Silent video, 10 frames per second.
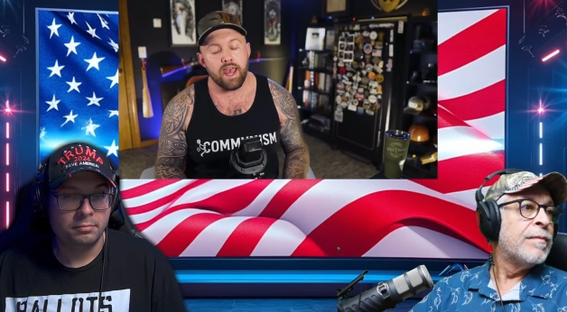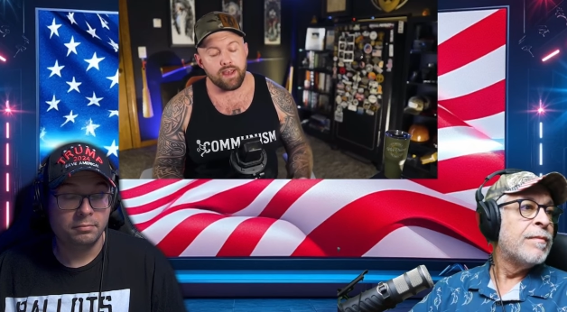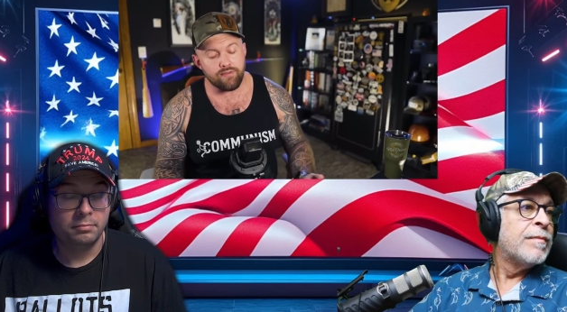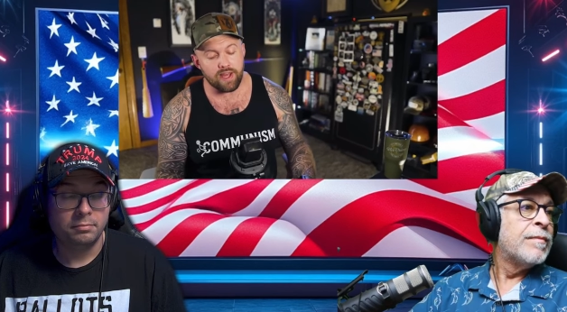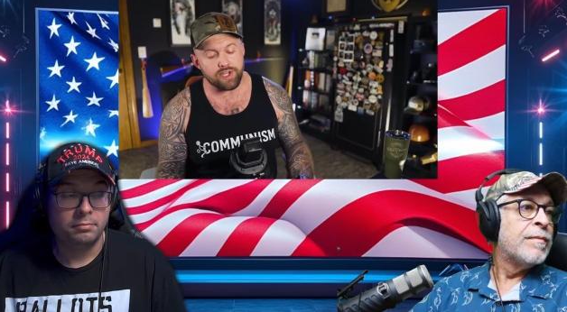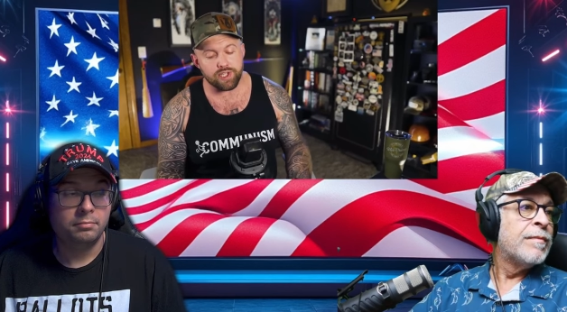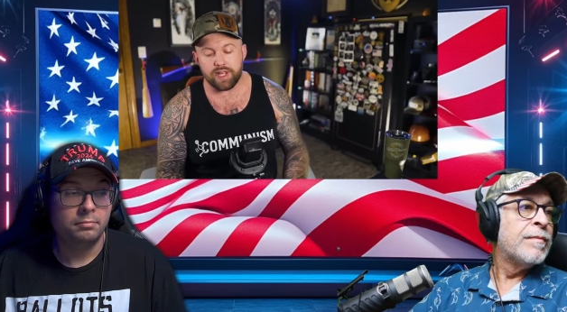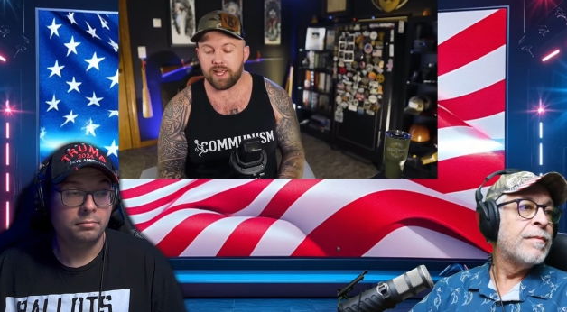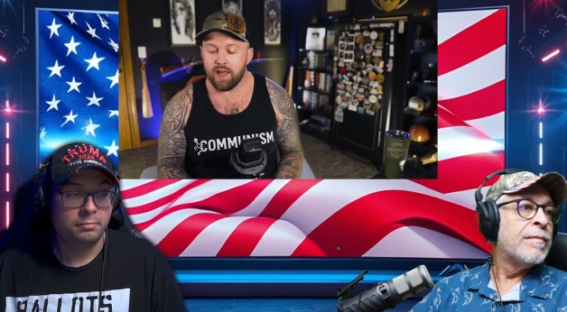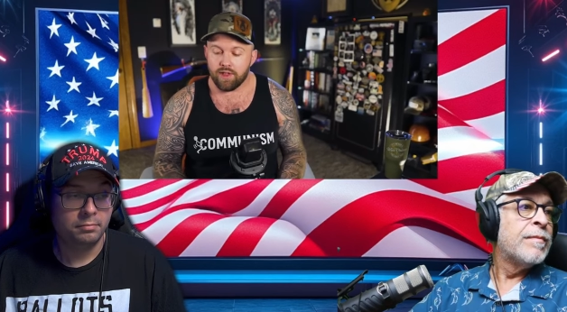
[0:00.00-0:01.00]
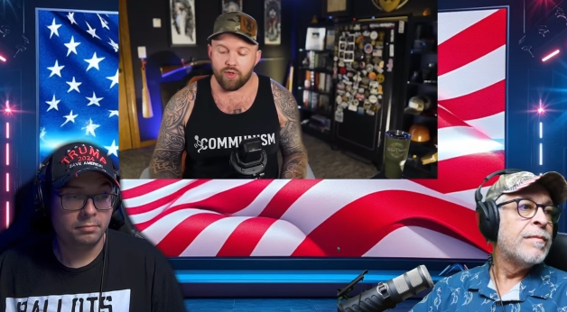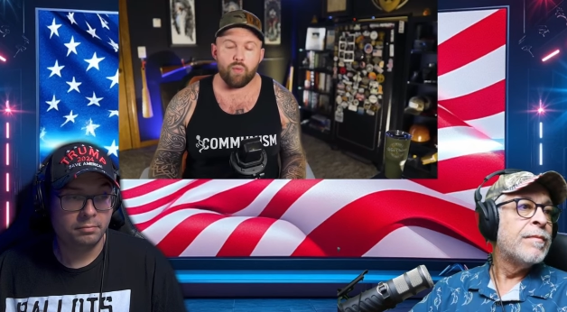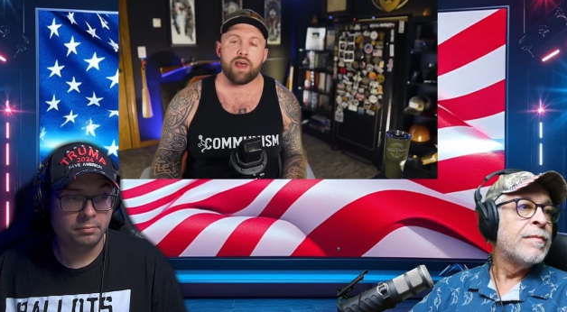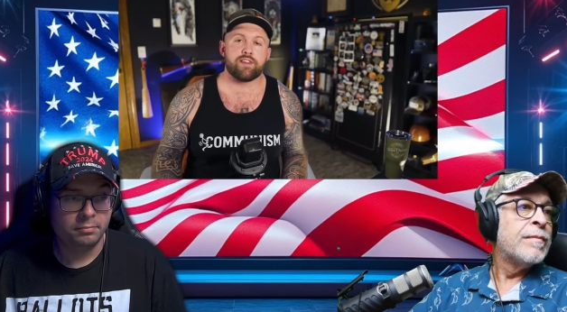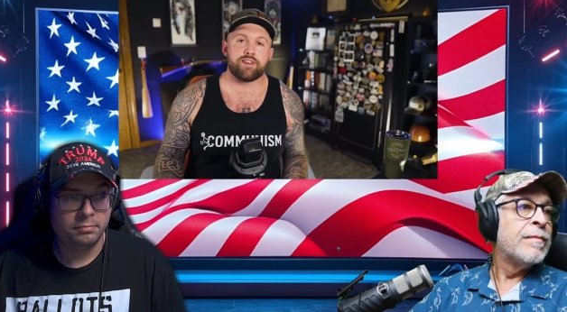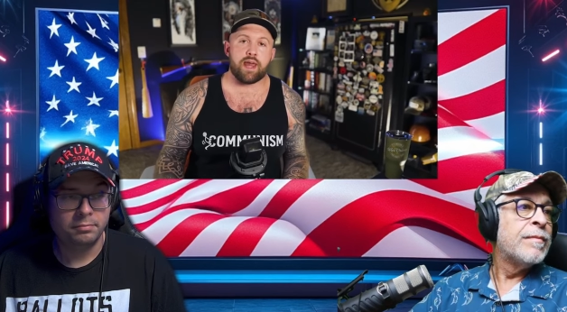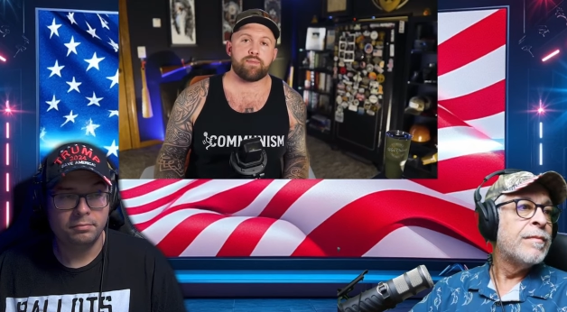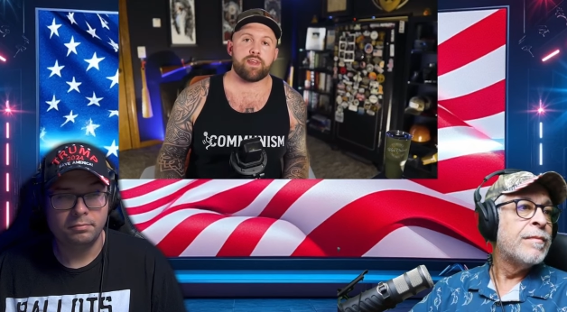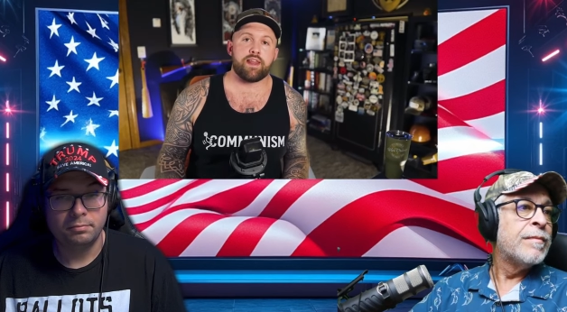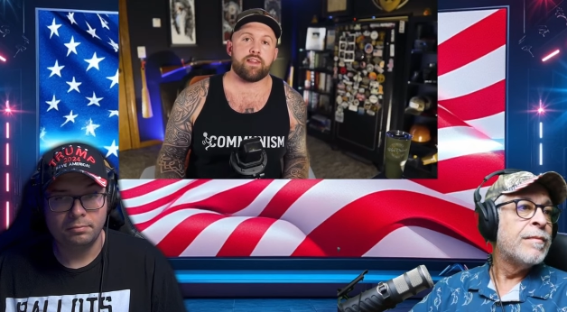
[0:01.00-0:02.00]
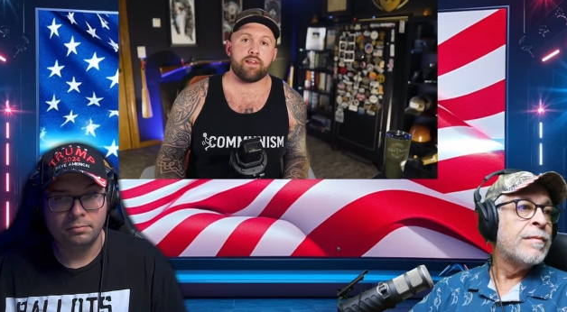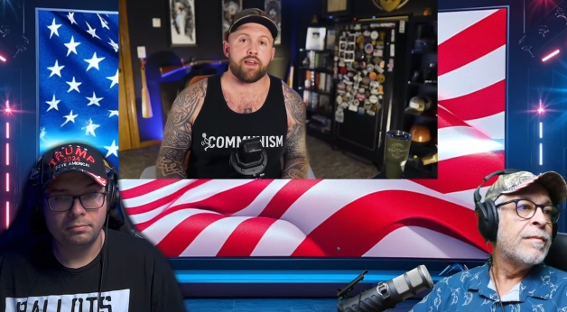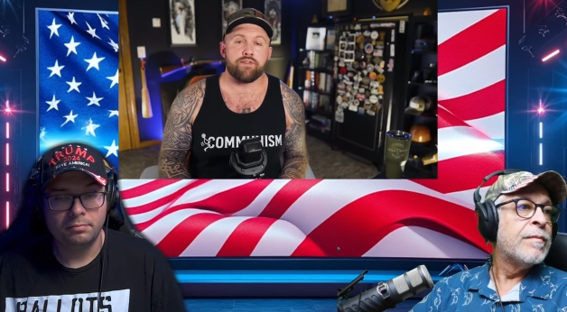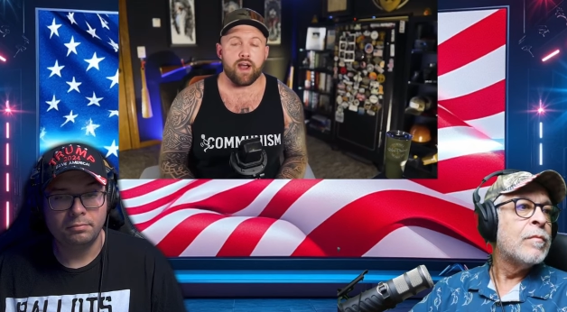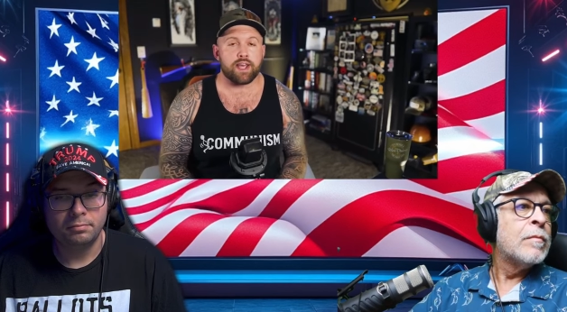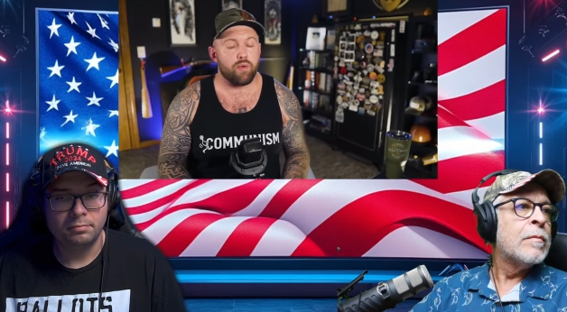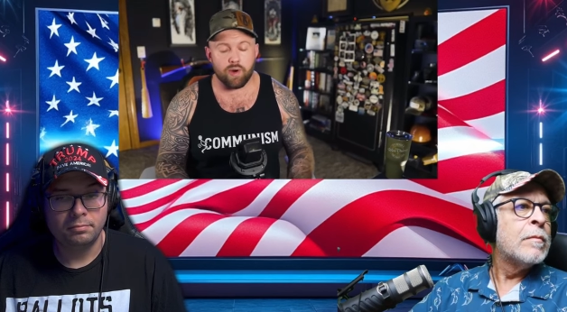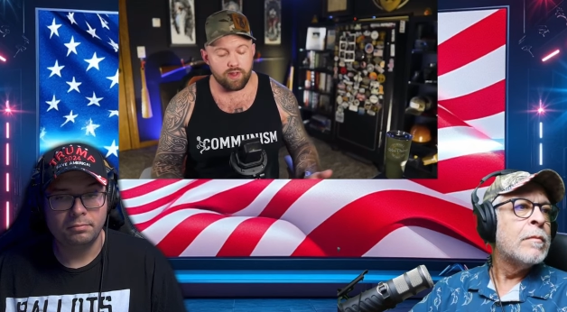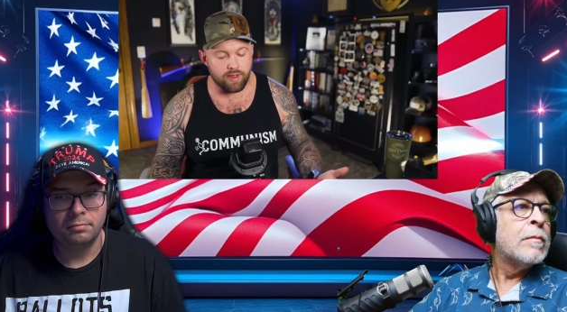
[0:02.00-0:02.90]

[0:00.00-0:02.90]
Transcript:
Speaker 1: Eventually, the West steps in and they're like, fuck it, we're